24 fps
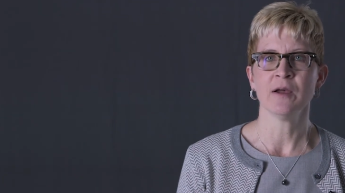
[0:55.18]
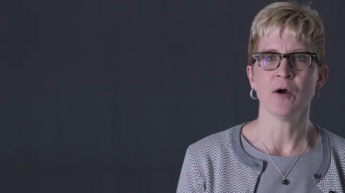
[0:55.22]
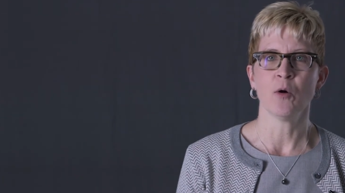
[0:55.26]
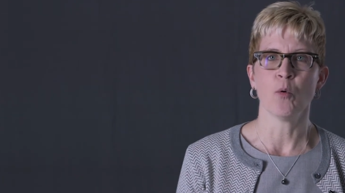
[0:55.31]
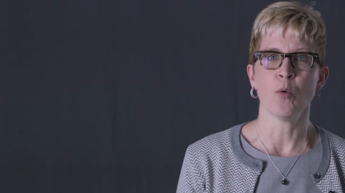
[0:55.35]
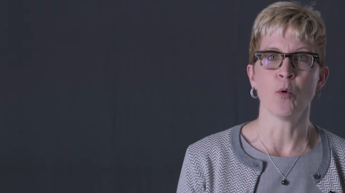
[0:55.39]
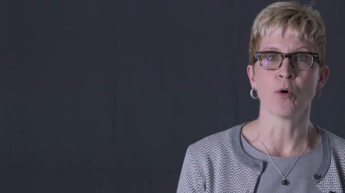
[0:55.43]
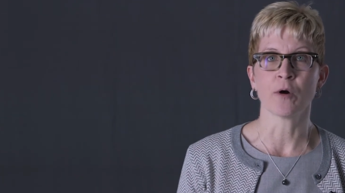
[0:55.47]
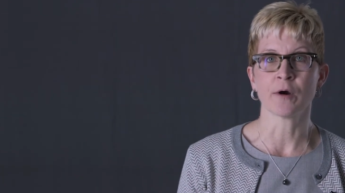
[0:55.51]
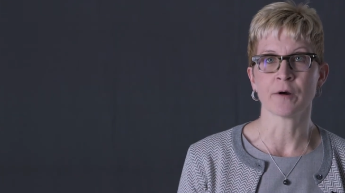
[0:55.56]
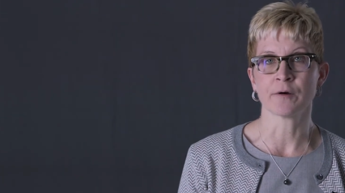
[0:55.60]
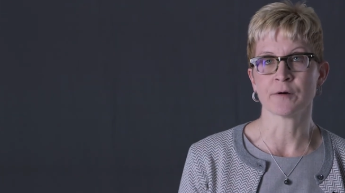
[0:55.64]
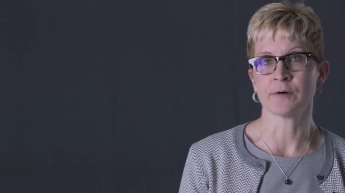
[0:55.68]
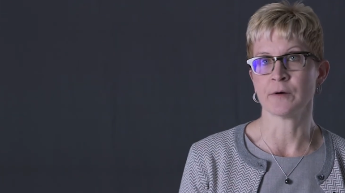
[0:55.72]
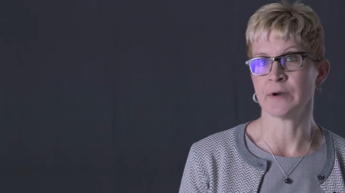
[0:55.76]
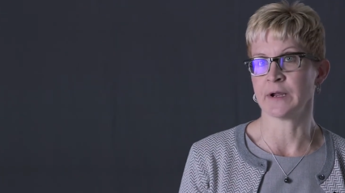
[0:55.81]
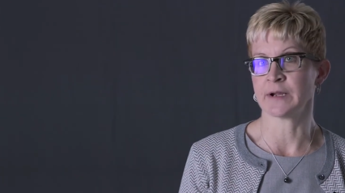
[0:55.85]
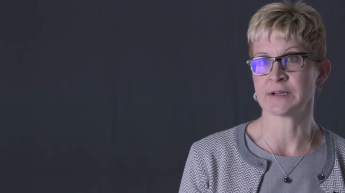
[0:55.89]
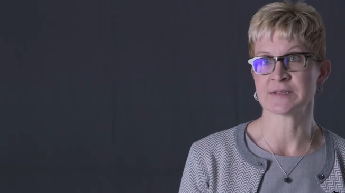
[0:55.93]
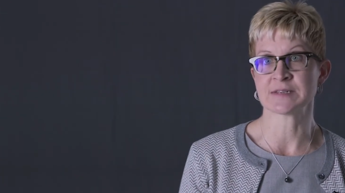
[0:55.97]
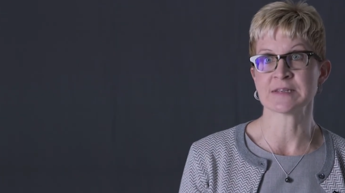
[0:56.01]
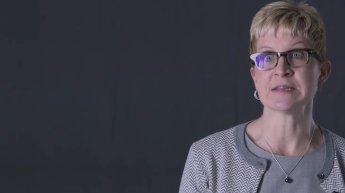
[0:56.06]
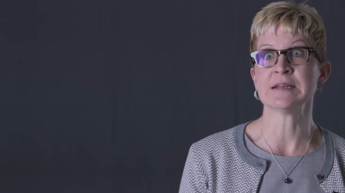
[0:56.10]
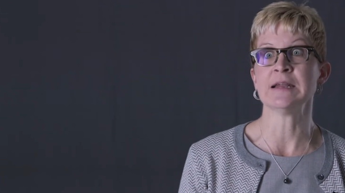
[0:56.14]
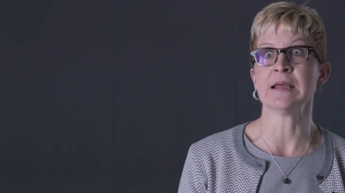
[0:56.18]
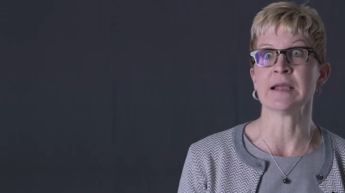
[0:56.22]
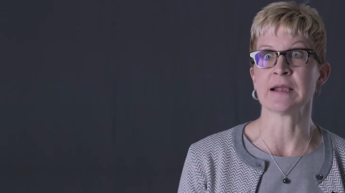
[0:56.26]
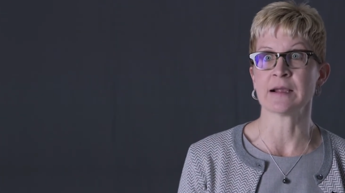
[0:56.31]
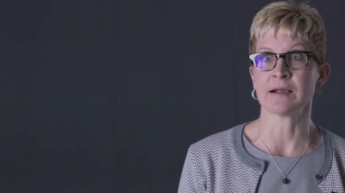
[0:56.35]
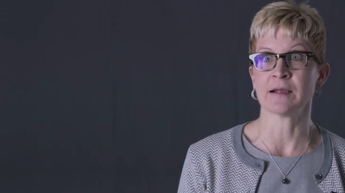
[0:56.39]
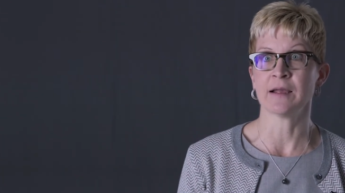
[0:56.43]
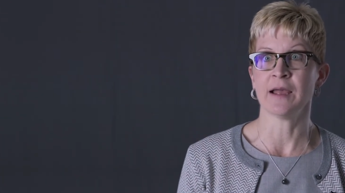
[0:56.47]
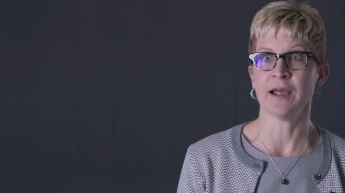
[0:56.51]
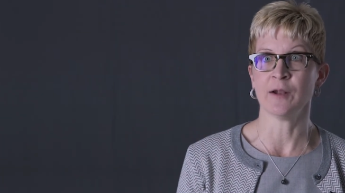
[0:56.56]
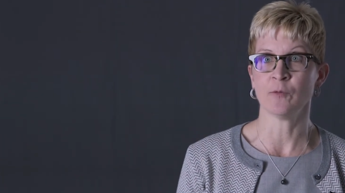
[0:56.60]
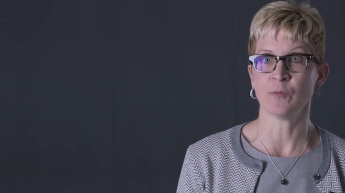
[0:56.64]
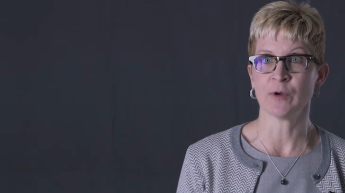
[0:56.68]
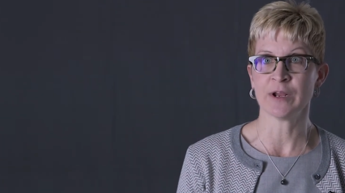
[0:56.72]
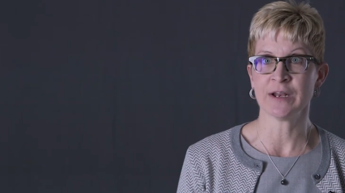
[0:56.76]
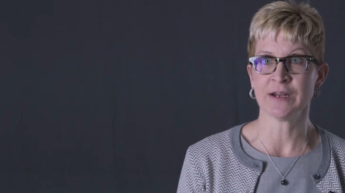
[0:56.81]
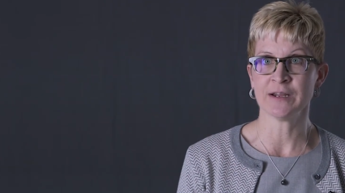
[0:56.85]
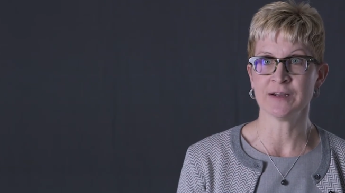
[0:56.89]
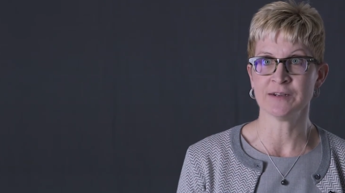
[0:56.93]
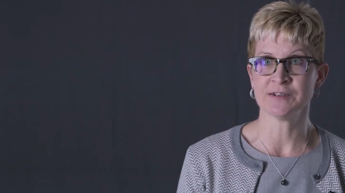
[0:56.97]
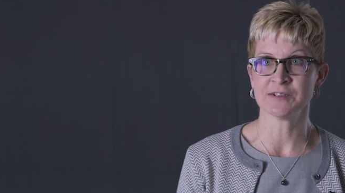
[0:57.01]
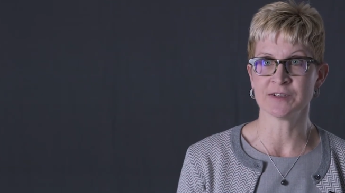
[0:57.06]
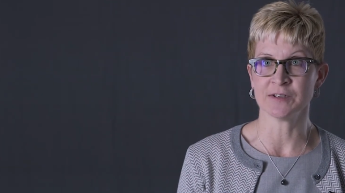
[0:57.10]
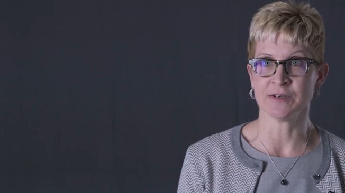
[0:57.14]
or exceeding. And we
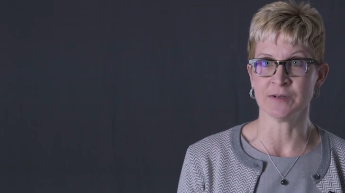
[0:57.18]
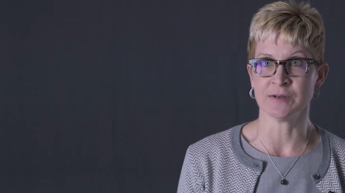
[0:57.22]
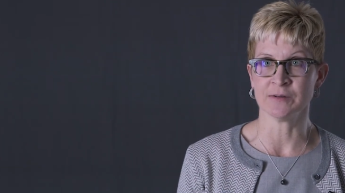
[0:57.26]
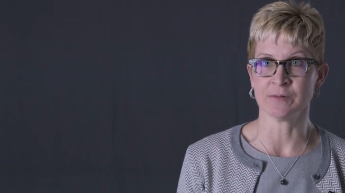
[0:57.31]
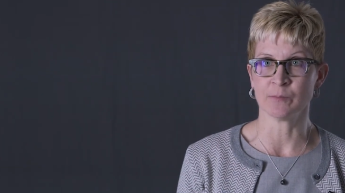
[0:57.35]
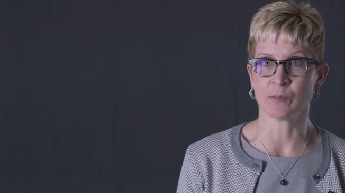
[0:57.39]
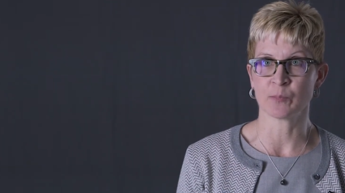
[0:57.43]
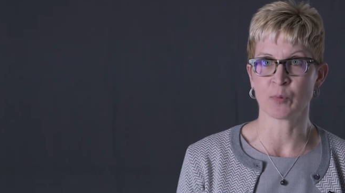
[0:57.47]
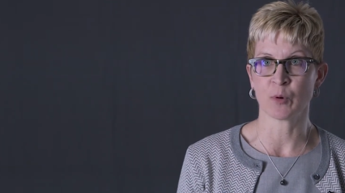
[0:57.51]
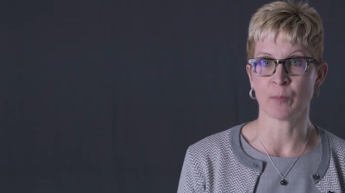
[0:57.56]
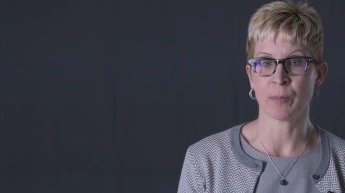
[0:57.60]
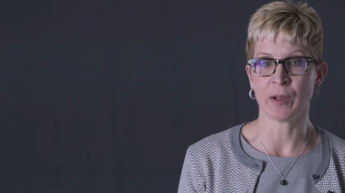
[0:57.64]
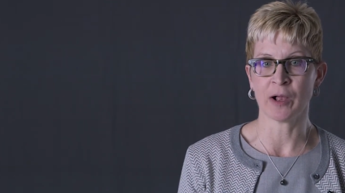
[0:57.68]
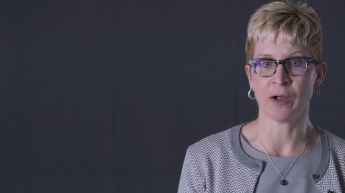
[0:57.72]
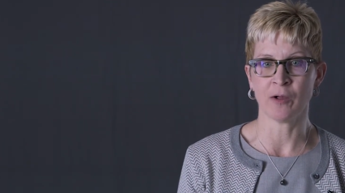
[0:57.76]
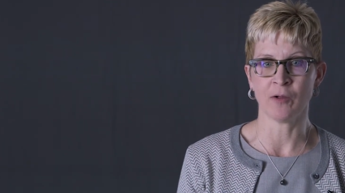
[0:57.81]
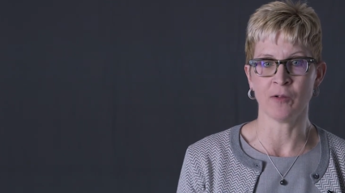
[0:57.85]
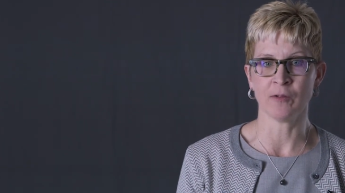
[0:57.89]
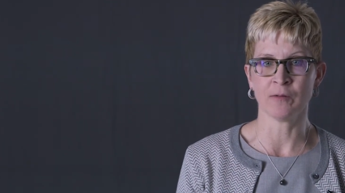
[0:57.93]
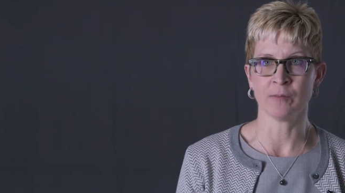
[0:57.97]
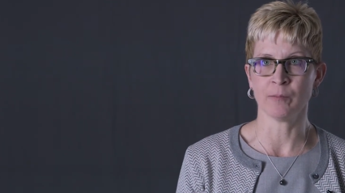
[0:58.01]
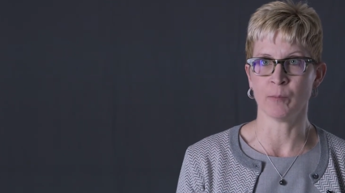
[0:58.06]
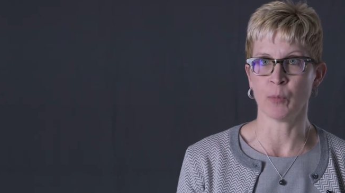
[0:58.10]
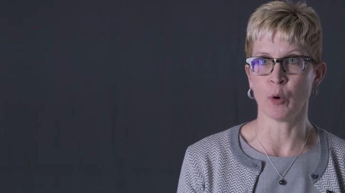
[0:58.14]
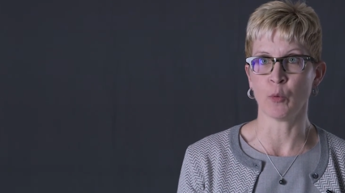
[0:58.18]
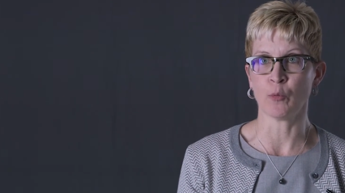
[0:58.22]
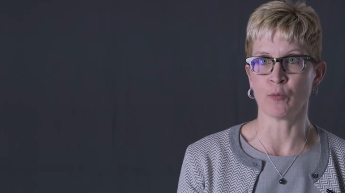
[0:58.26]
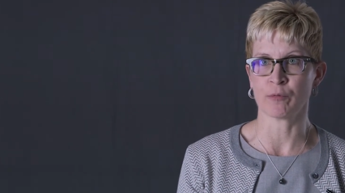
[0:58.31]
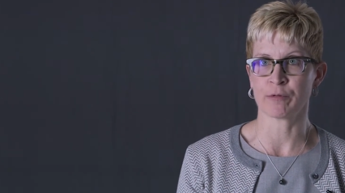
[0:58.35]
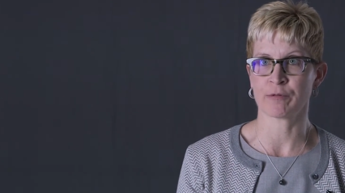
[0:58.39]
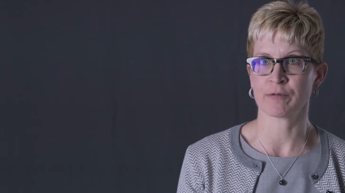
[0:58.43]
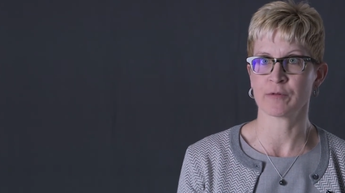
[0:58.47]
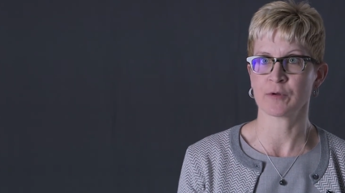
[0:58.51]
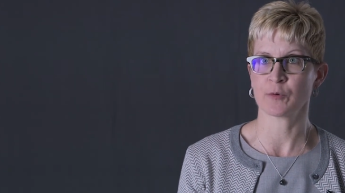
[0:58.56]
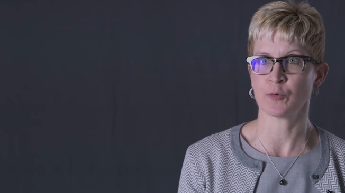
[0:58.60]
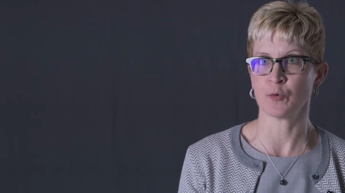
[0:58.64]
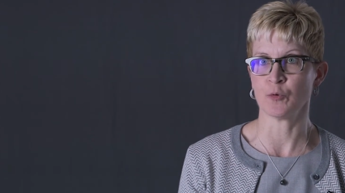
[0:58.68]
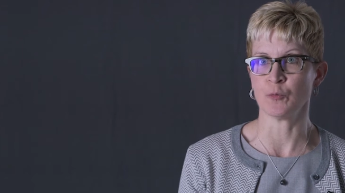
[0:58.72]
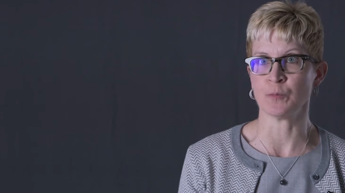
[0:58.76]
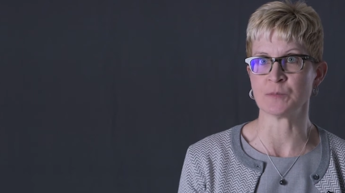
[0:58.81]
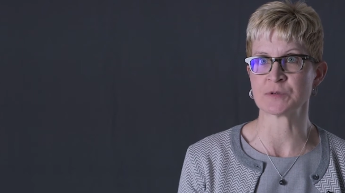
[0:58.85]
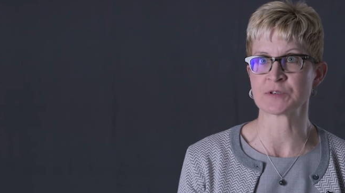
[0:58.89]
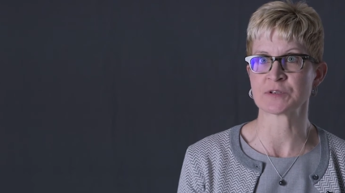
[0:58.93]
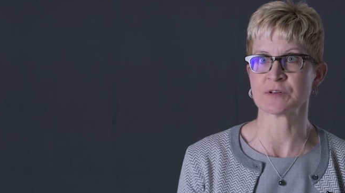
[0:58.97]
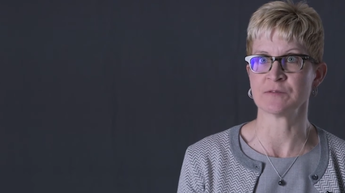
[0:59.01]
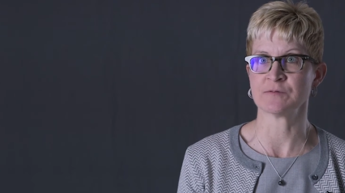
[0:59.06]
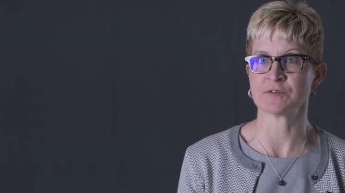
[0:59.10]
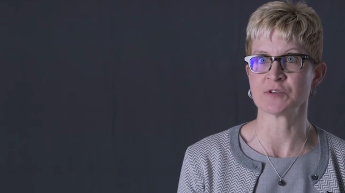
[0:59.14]
need to propel both
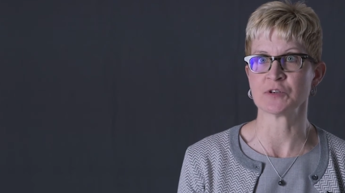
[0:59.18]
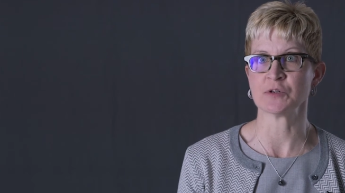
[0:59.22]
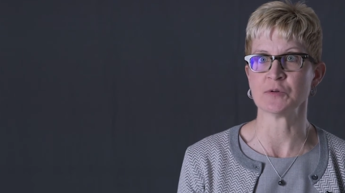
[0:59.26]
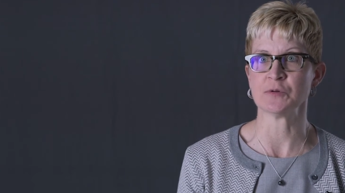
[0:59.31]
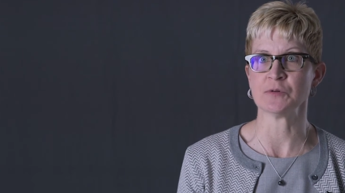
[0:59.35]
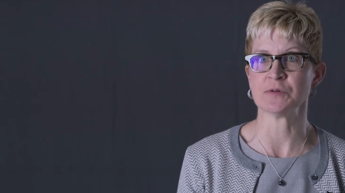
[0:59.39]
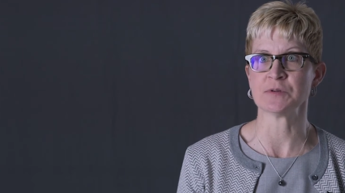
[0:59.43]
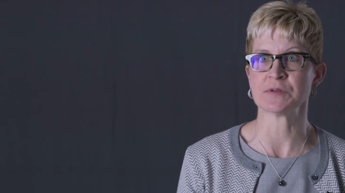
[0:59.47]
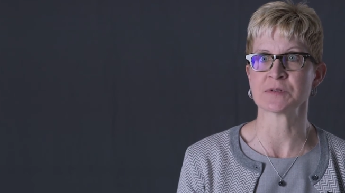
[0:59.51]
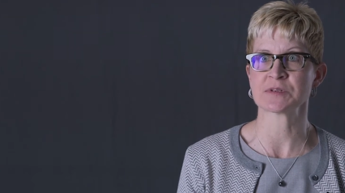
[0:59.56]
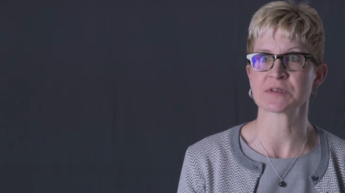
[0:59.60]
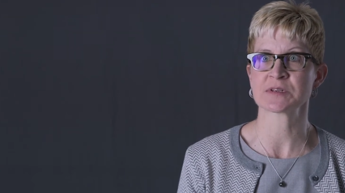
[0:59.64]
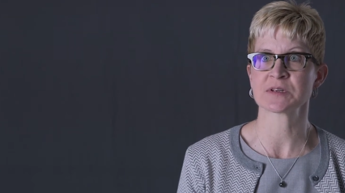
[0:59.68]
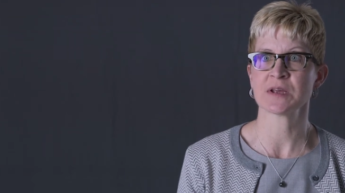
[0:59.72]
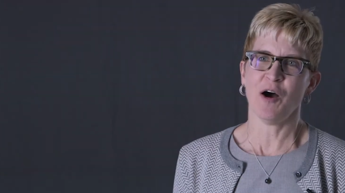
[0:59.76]
groups of students.